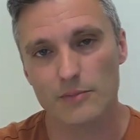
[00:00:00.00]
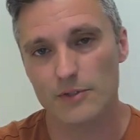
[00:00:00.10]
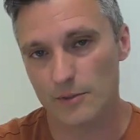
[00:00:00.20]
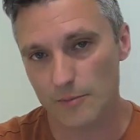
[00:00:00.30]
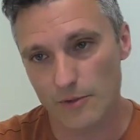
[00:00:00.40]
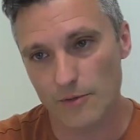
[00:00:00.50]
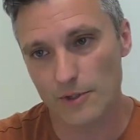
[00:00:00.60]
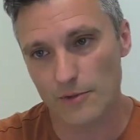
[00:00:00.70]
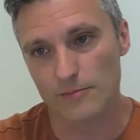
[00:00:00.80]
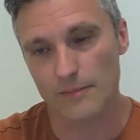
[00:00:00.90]
but some of you are
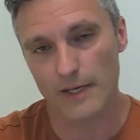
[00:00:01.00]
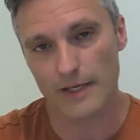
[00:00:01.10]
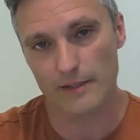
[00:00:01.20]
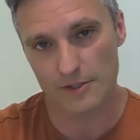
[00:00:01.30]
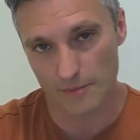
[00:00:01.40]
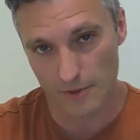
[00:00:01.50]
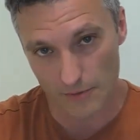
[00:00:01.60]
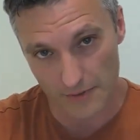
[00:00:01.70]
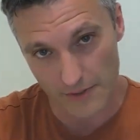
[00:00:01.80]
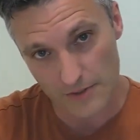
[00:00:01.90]
new and some of you
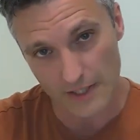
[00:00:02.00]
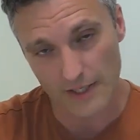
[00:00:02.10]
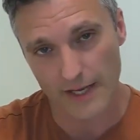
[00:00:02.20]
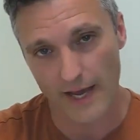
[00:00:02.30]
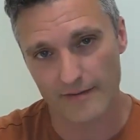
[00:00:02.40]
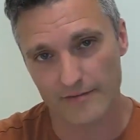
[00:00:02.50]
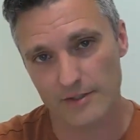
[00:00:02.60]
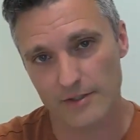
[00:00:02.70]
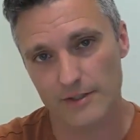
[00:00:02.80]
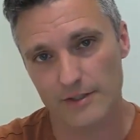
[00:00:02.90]
are listening in after.